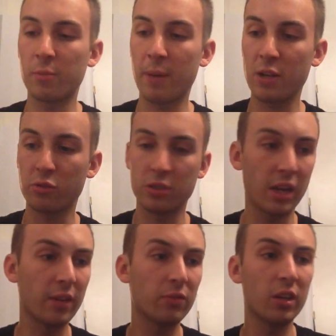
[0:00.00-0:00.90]
for battery
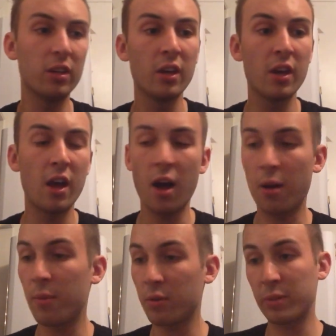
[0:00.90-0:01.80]
safety.
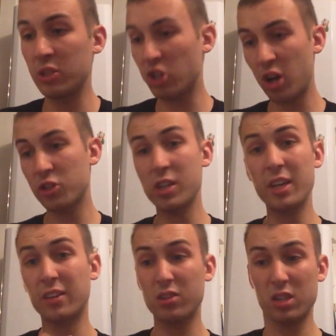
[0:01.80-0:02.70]
Been charging
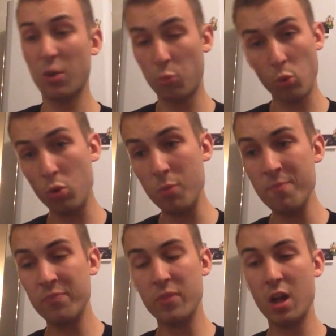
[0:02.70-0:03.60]
it, doesn't get warm.